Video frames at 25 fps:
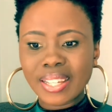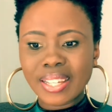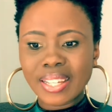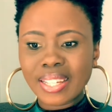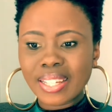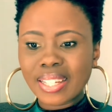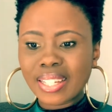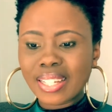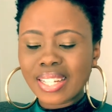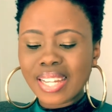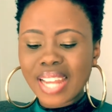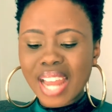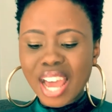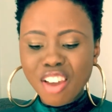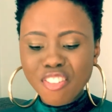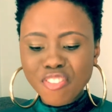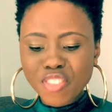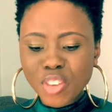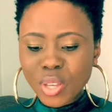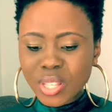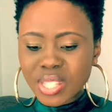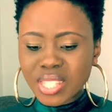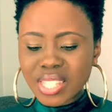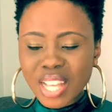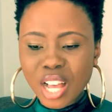Love
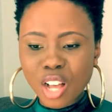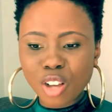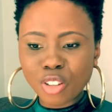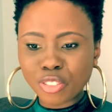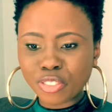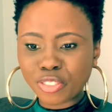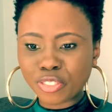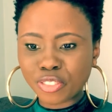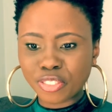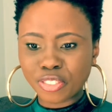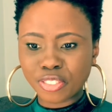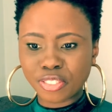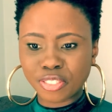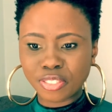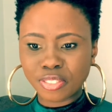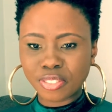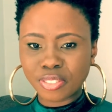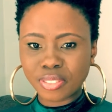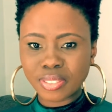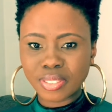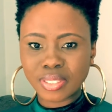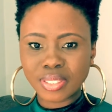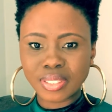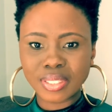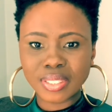yourself.
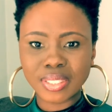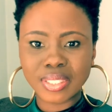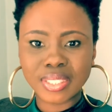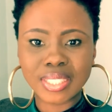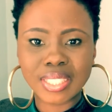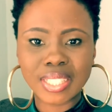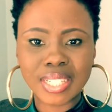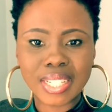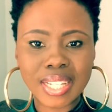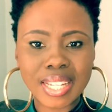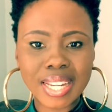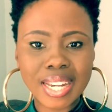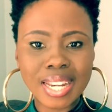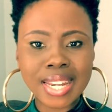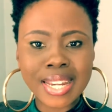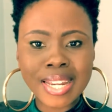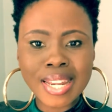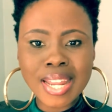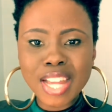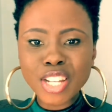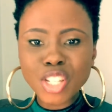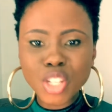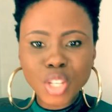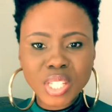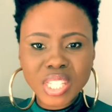
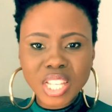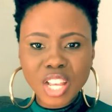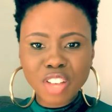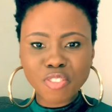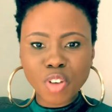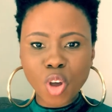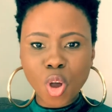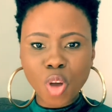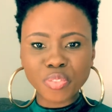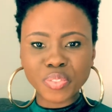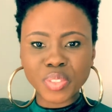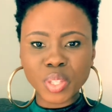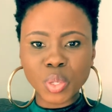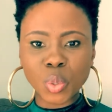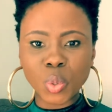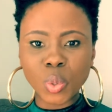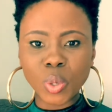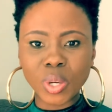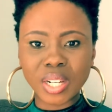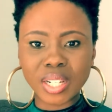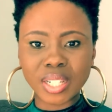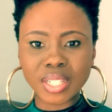Let yourself off the hook.